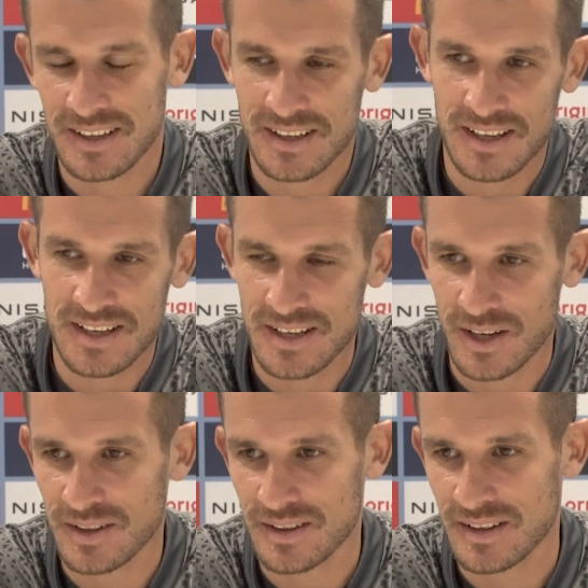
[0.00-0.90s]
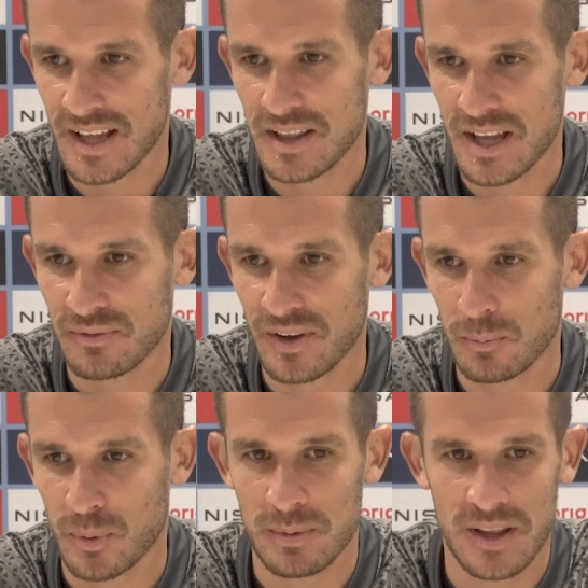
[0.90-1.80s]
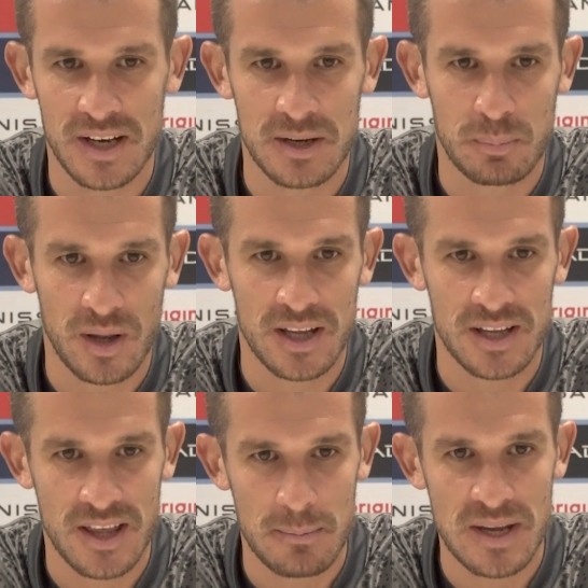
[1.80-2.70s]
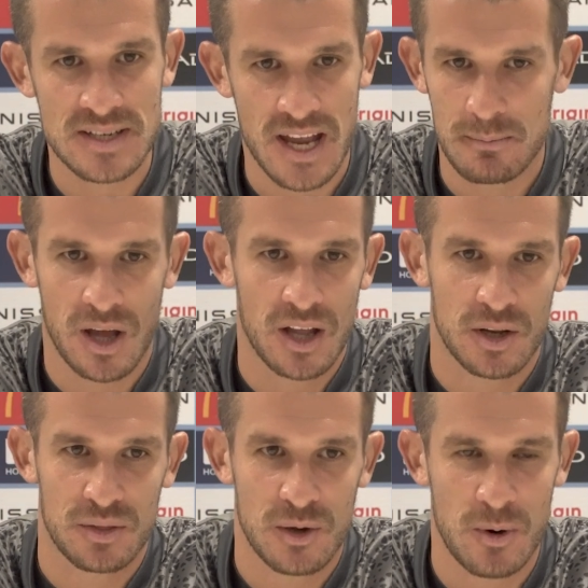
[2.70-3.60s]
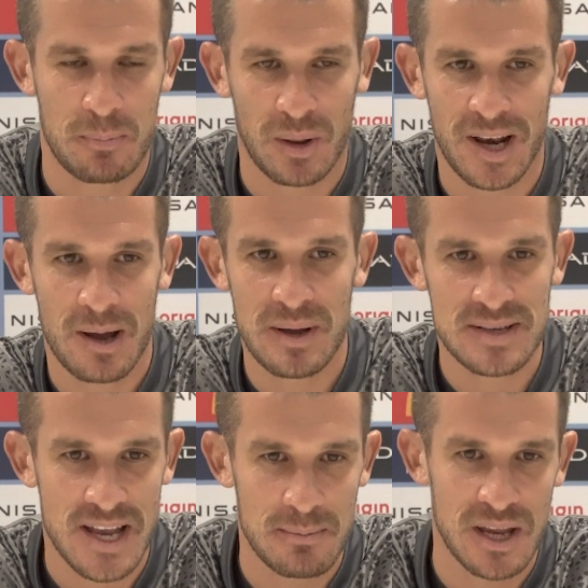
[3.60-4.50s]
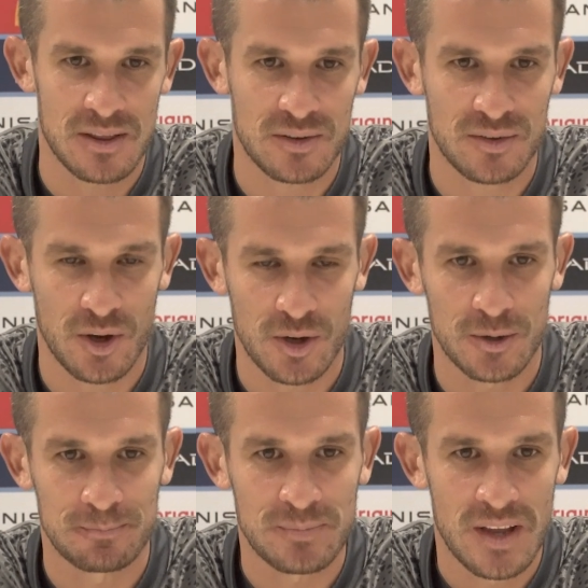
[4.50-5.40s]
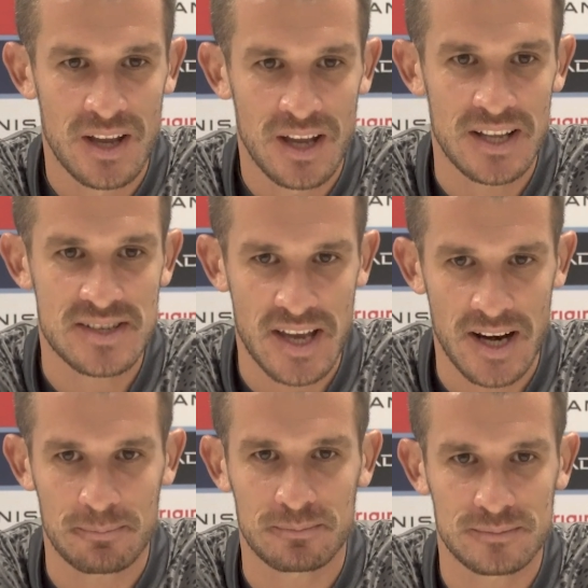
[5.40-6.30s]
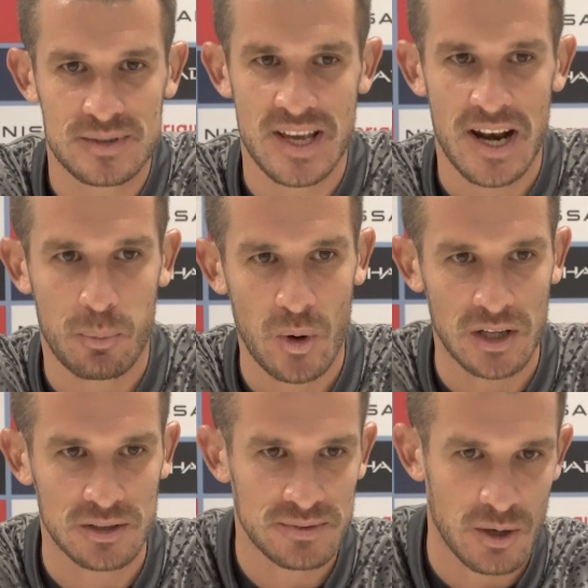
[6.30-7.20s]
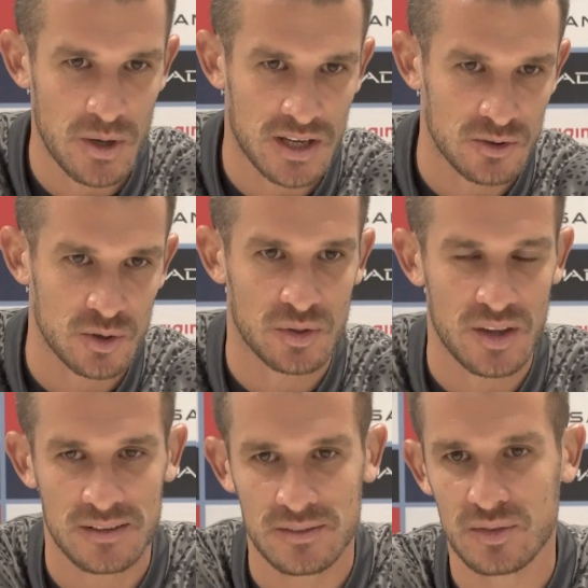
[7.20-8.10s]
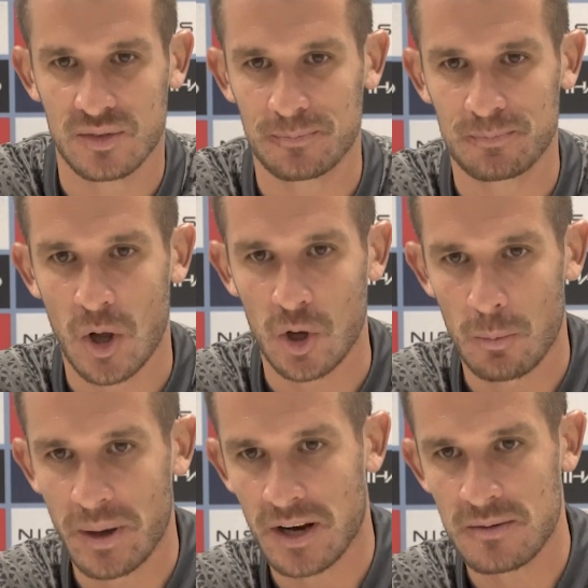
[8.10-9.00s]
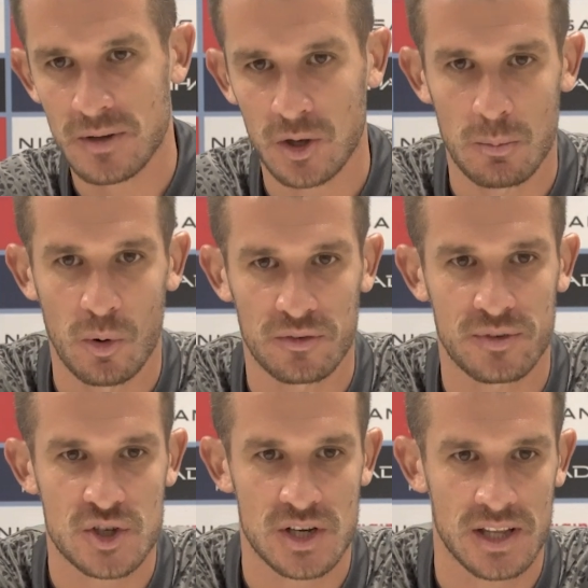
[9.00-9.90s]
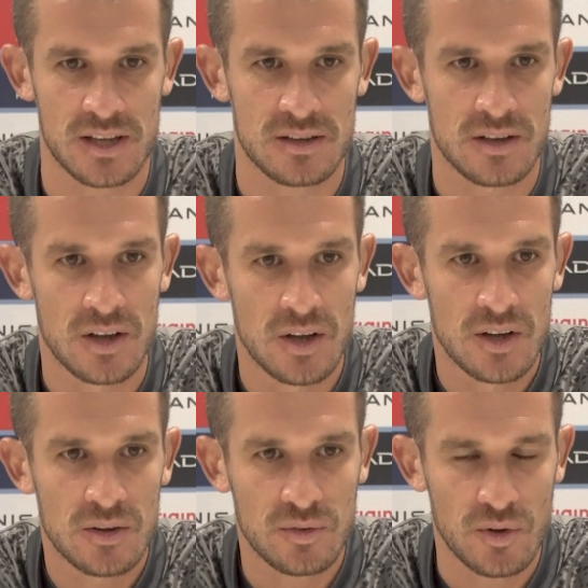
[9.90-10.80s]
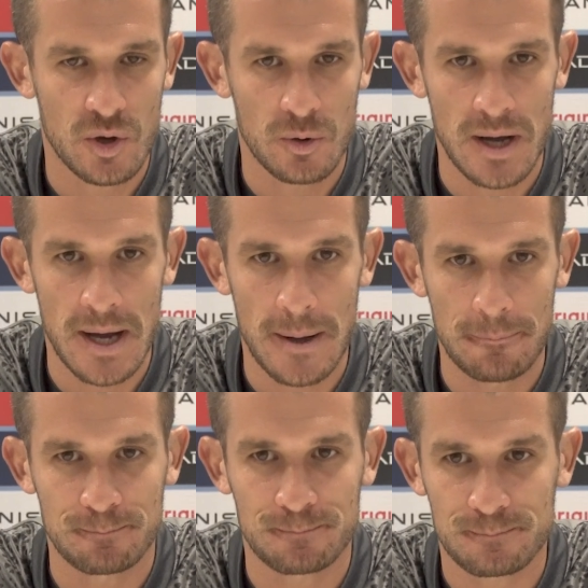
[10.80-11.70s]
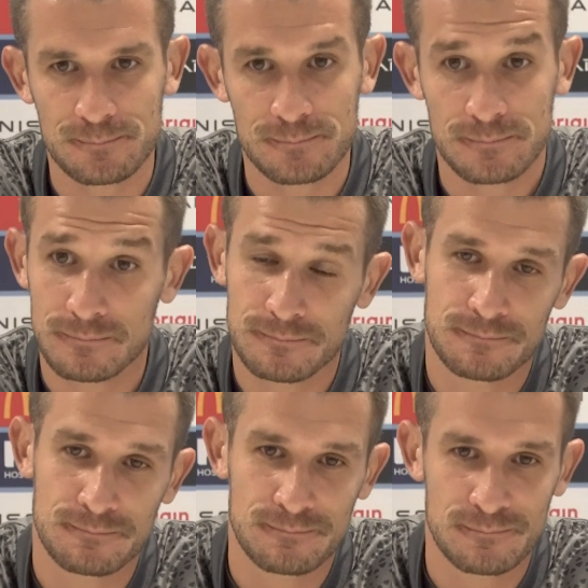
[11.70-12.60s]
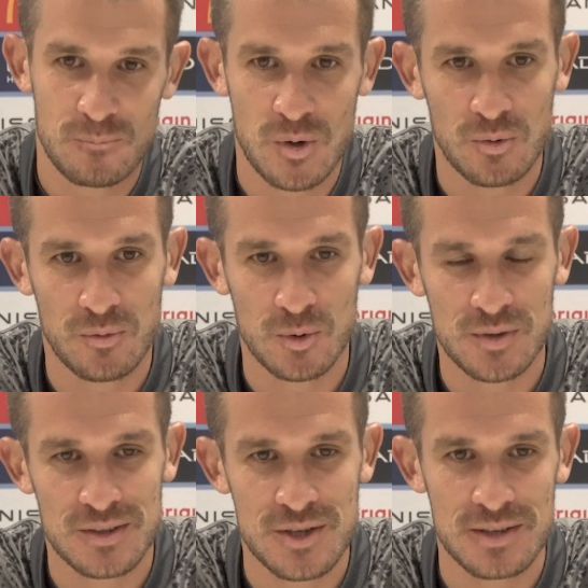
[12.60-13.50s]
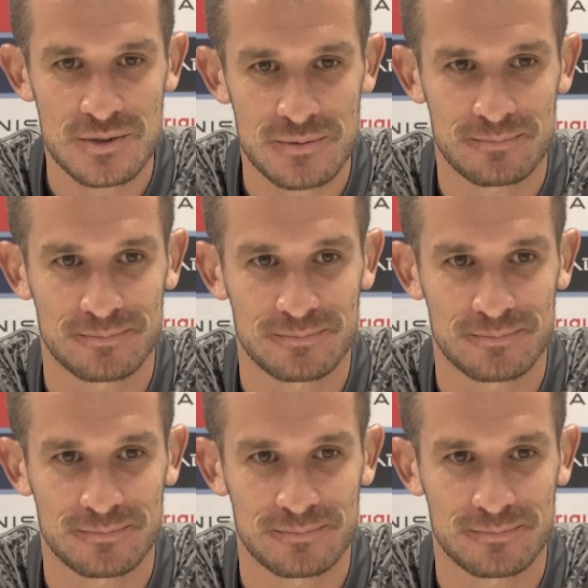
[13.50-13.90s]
they felt probably they didn't play their best game, but I don't think we played our best game either. So it's set up well that we can do things a lot better, a lot more efficiently. So we look forward to the challenge.